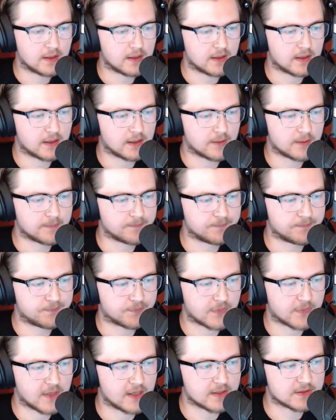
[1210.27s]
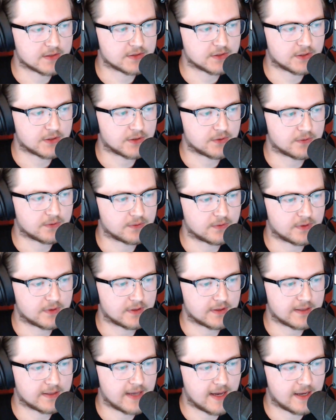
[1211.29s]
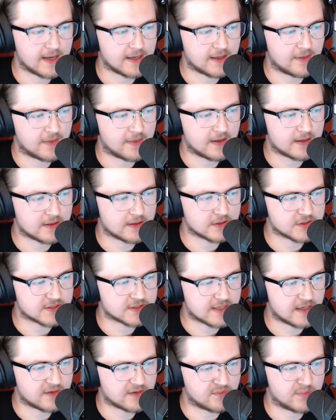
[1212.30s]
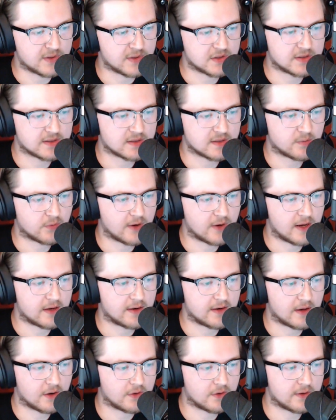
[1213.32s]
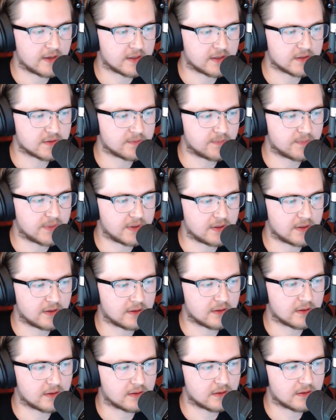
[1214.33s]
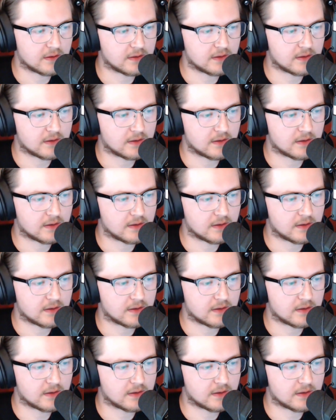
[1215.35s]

And so, yeah, I think just kind of building the brand out and being